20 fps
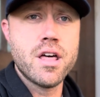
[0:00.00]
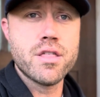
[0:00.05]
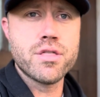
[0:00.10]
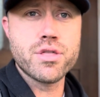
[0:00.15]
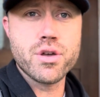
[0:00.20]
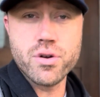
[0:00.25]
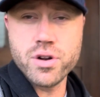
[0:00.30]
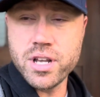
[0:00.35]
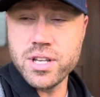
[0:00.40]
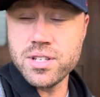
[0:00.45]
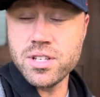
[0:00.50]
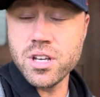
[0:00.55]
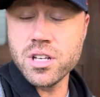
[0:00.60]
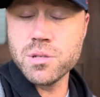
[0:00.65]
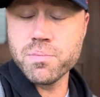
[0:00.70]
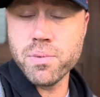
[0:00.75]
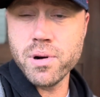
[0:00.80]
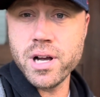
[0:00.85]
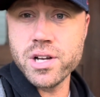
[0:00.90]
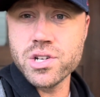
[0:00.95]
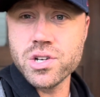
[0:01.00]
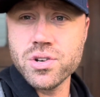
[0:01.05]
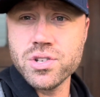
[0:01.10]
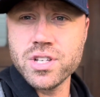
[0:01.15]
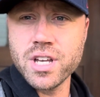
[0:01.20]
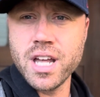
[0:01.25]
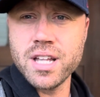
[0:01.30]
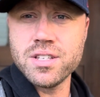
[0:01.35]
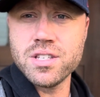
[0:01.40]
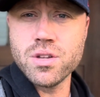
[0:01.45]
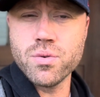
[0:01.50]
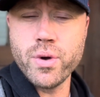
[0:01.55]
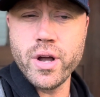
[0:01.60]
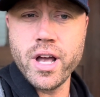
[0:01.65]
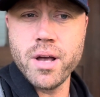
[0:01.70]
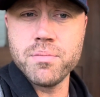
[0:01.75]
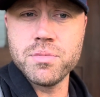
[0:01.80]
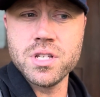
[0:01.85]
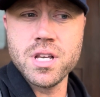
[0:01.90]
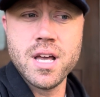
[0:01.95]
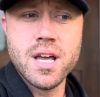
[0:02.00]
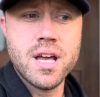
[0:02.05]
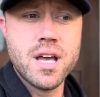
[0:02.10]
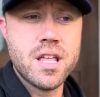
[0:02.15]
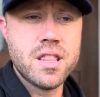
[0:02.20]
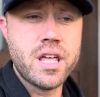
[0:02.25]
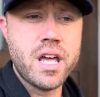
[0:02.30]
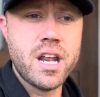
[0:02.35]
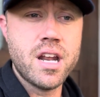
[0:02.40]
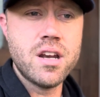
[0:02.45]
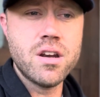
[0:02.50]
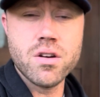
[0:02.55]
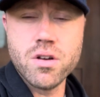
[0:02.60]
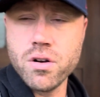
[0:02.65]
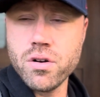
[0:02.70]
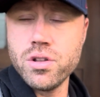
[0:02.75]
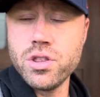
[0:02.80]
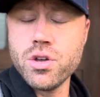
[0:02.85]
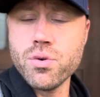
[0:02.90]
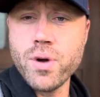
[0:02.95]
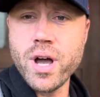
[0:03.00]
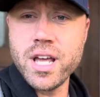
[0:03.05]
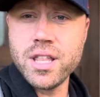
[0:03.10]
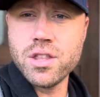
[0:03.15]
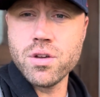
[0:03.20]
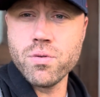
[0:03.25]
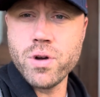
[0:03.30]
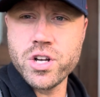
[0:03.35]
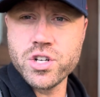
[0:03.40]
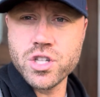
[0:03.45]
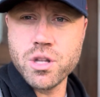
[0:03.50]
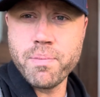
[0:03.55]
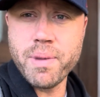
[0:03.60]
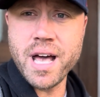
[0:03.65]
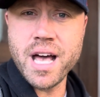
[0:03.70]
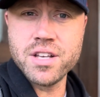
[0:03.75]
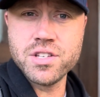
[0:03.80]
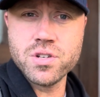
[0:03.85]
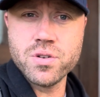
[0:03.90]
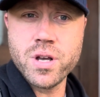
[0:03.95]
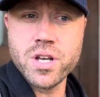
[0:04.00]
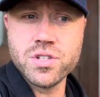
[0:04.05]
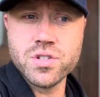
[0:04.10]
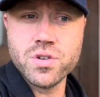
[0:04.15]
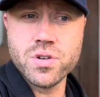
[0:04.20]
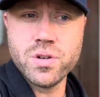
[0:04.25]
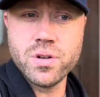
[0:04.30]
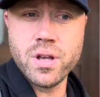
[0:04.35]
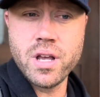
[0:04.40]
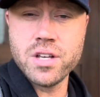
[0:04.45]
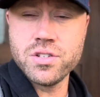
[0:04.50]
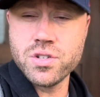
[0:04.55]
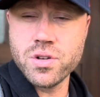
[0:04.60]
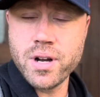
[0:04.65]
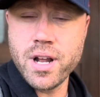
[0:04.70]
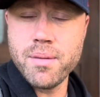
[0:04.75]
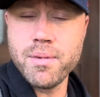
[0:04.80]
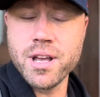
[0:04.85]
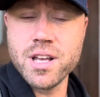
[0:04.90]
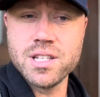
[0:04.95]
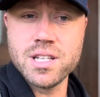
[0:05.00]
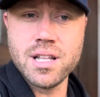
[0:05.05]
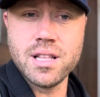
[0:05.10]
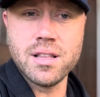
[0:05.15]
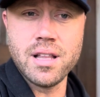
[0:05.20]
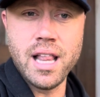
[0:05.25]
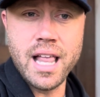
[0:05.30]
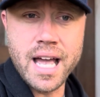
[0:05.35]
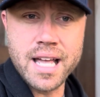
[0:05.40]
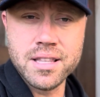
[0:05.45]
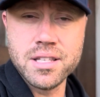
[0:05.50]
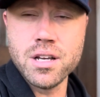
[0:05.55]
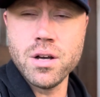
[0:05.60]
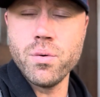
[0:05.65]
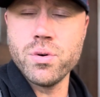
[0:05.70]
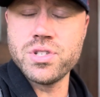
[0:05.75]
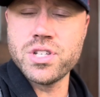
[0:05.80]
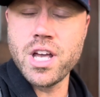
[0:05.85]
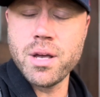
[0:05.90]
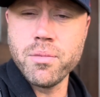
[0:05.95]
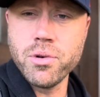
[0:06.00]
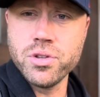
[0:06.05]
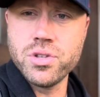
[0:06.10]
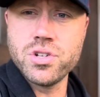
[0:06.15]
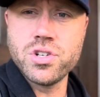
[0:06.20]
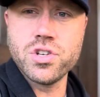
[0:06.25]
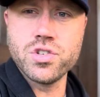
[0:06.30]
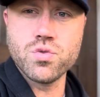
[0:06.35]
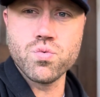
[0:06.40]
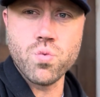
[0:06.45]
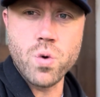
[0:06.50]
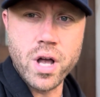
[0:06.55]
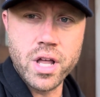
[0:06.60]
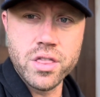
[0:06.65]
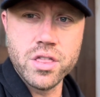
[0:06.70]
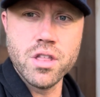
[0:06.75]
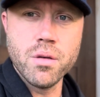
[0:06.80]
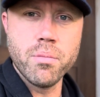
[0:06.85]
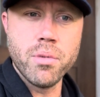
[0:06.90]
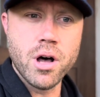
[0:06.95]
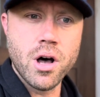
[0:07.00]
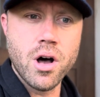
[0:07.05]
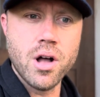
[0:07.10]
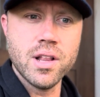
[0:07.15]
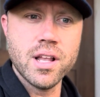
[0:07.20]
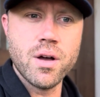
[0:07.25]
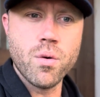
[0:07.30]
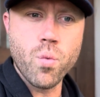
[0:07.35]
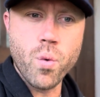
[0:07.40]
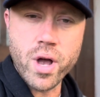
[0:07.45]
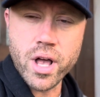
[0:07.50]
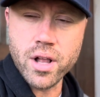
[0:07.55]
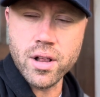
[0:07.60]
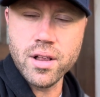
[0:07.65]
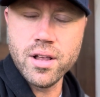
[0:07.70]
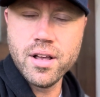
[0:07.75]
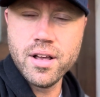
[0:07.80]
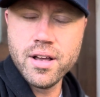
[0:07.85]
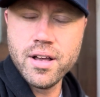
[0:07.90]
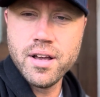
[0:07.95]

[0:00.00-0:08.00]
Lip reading: 36 pressures against the Rams. They didn't earn the right to rush the passer yesterday because Atlanta was able to just run the ball at will.